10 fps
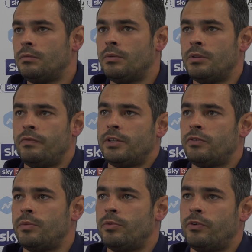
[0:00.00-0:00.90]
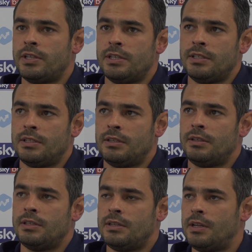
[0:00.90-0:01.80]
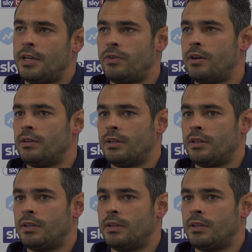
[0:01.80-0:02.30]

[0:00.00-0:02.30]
with a victory and progressing into the next round.